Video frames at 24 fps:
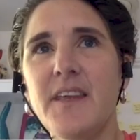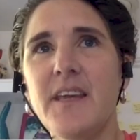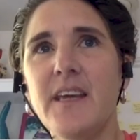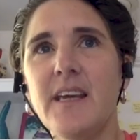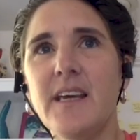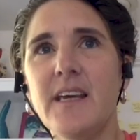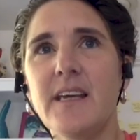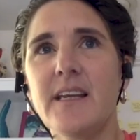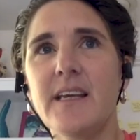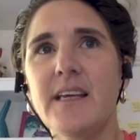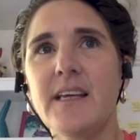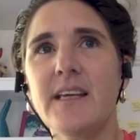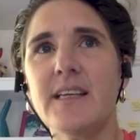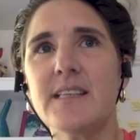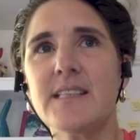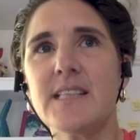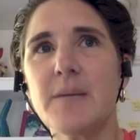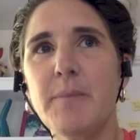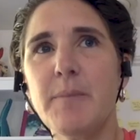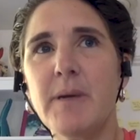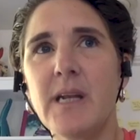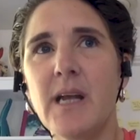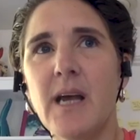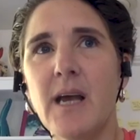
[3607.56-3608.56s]
Yeah, I think it
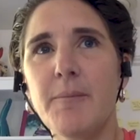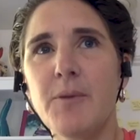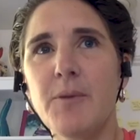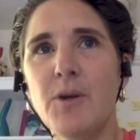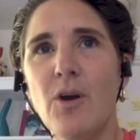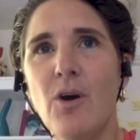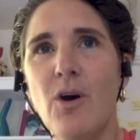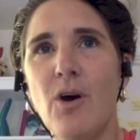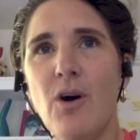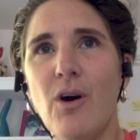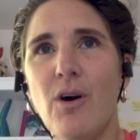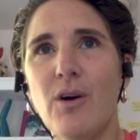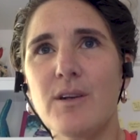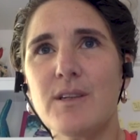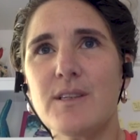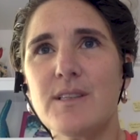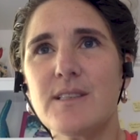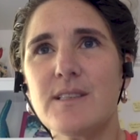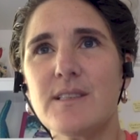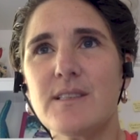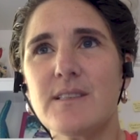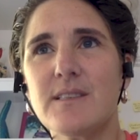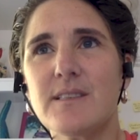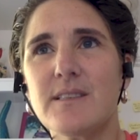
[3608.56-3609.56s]
is. I mean, I'm not
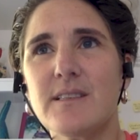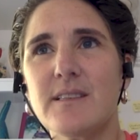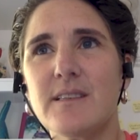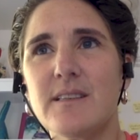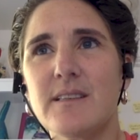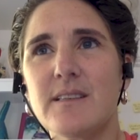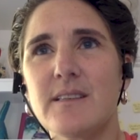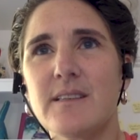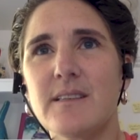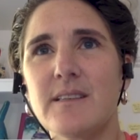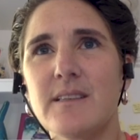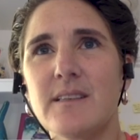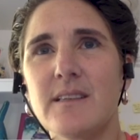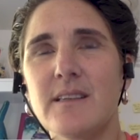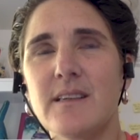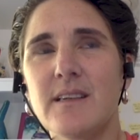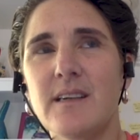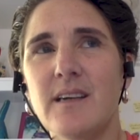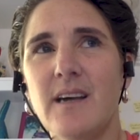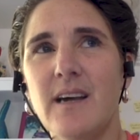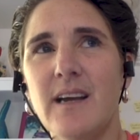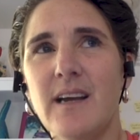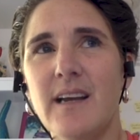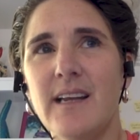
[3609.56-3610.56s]

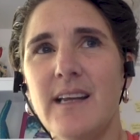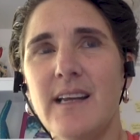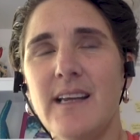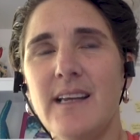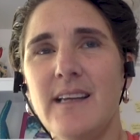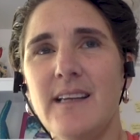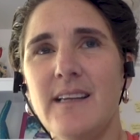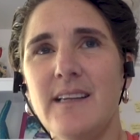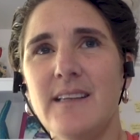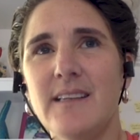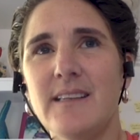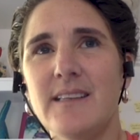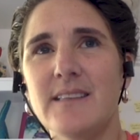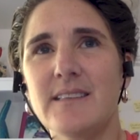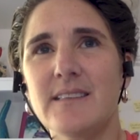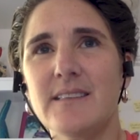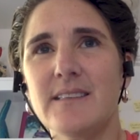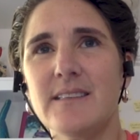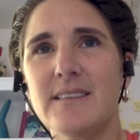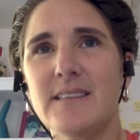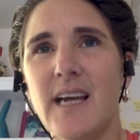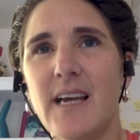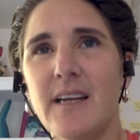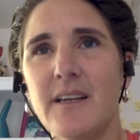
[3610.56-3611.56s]
highly
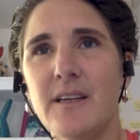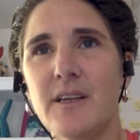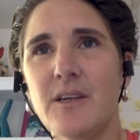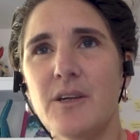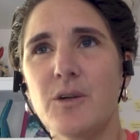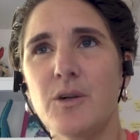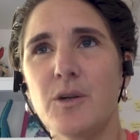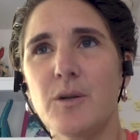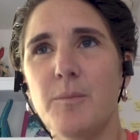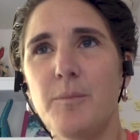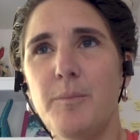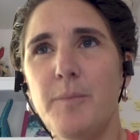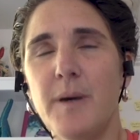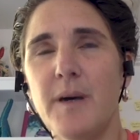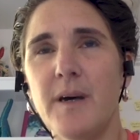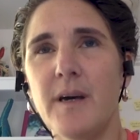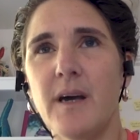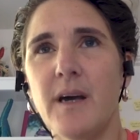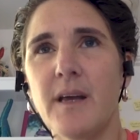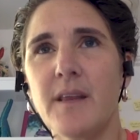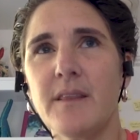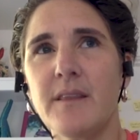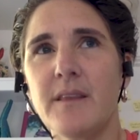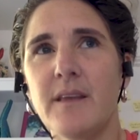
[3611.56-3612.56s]
technical,
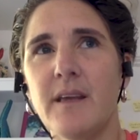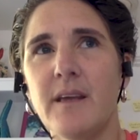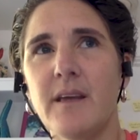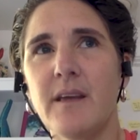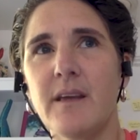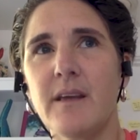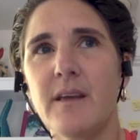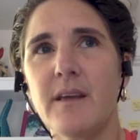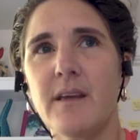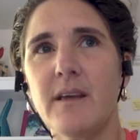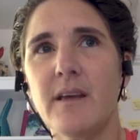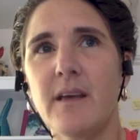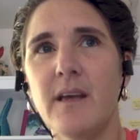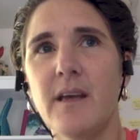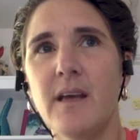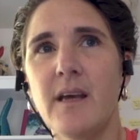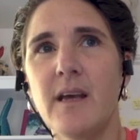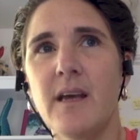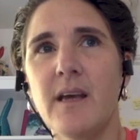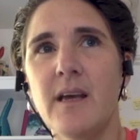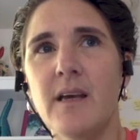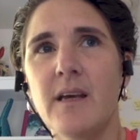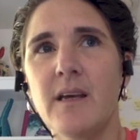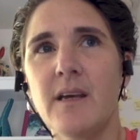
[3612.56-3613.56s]
but I think
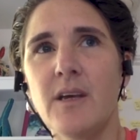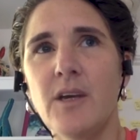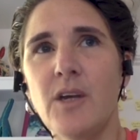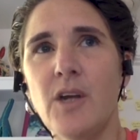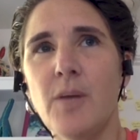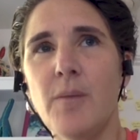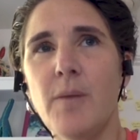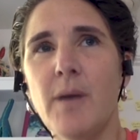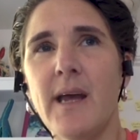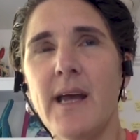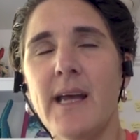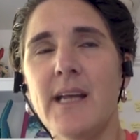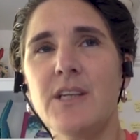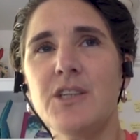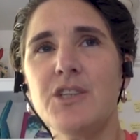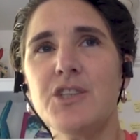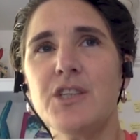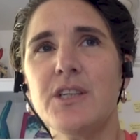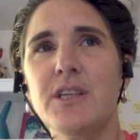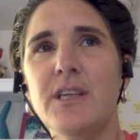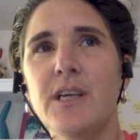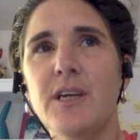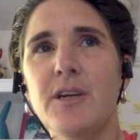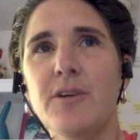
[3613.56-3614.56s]
you know my
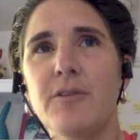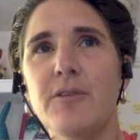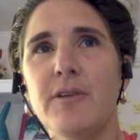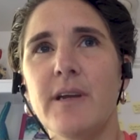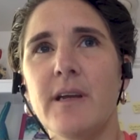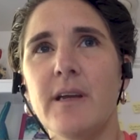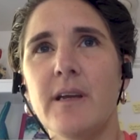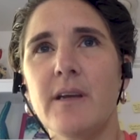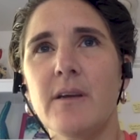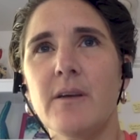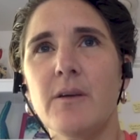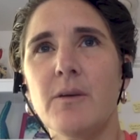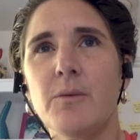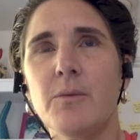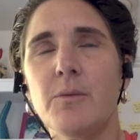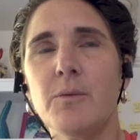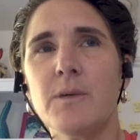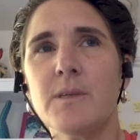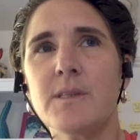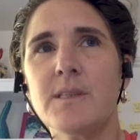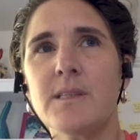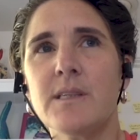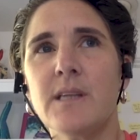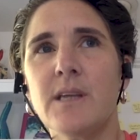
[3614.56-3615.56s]

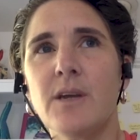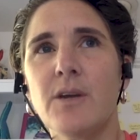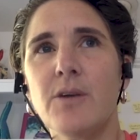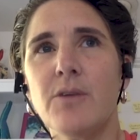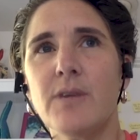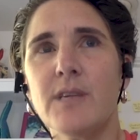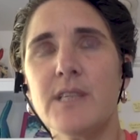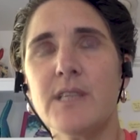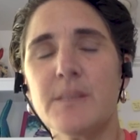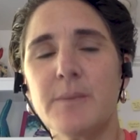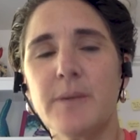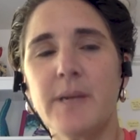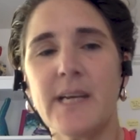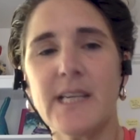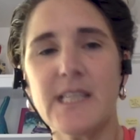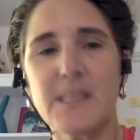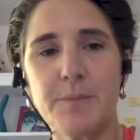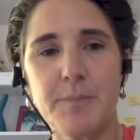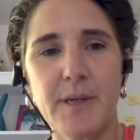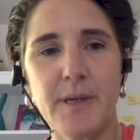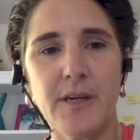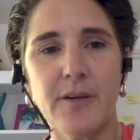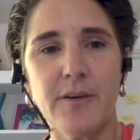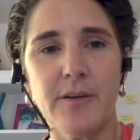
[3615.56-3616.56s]
engineering was an incredible
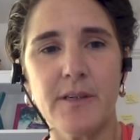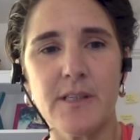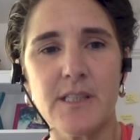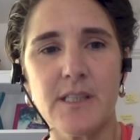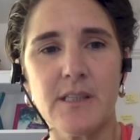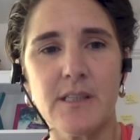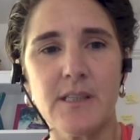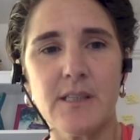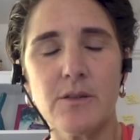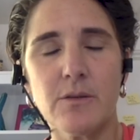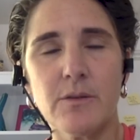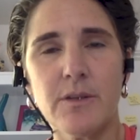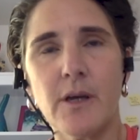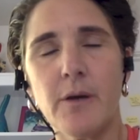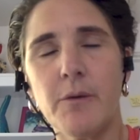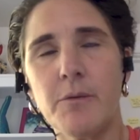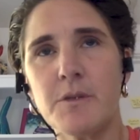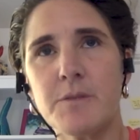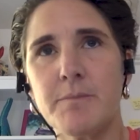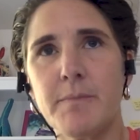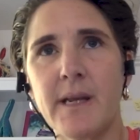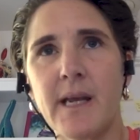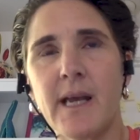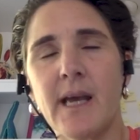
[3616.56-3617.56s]
experience because
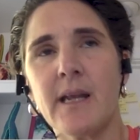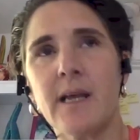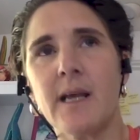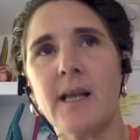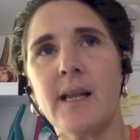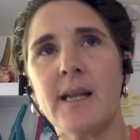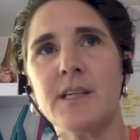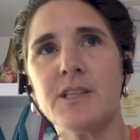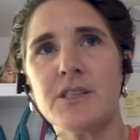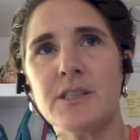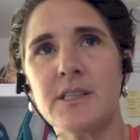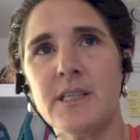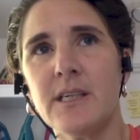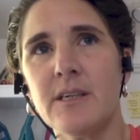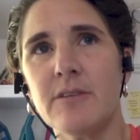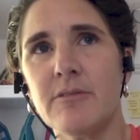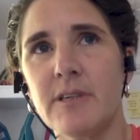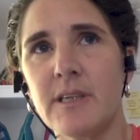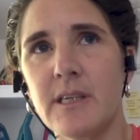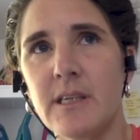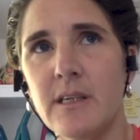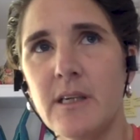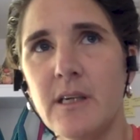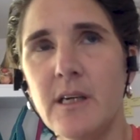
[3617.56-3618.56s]
although it was mechanical
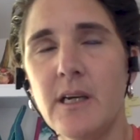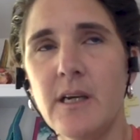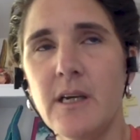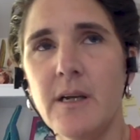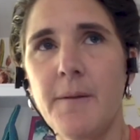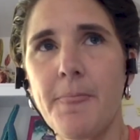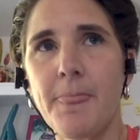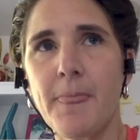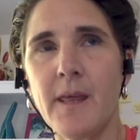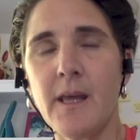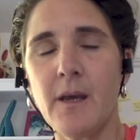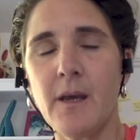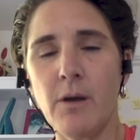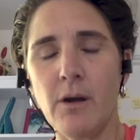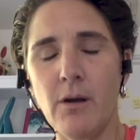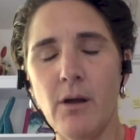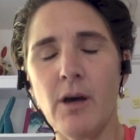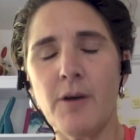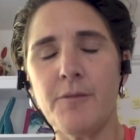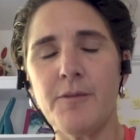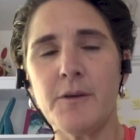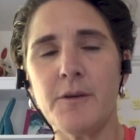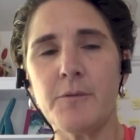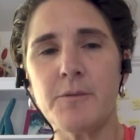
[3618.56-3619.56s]
engineering, it,
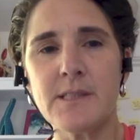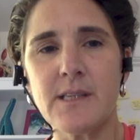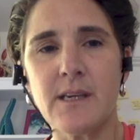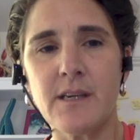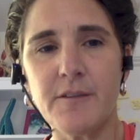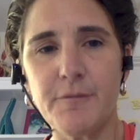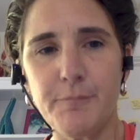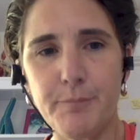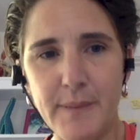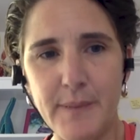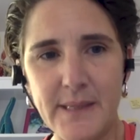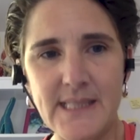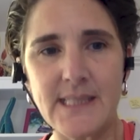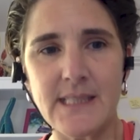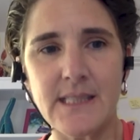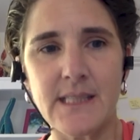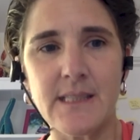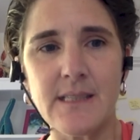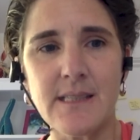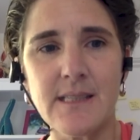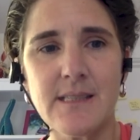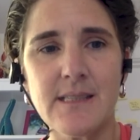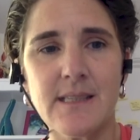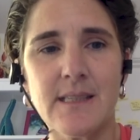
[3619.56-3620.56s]
a lot of it was kind of
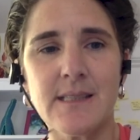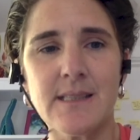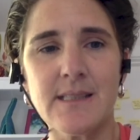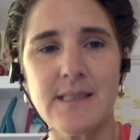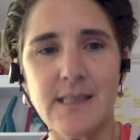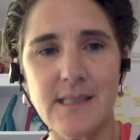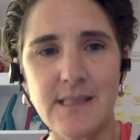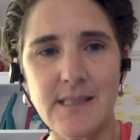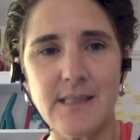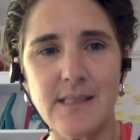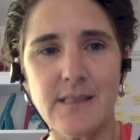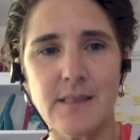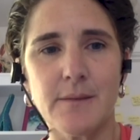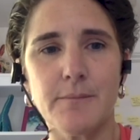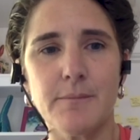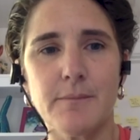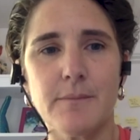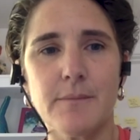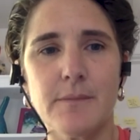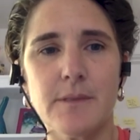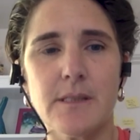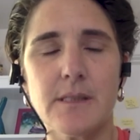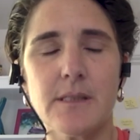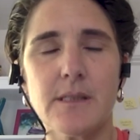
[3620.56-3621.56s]
business and
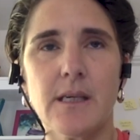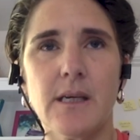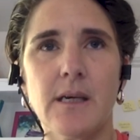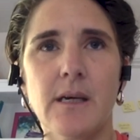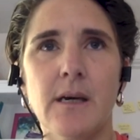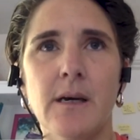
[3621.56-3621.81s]
systems.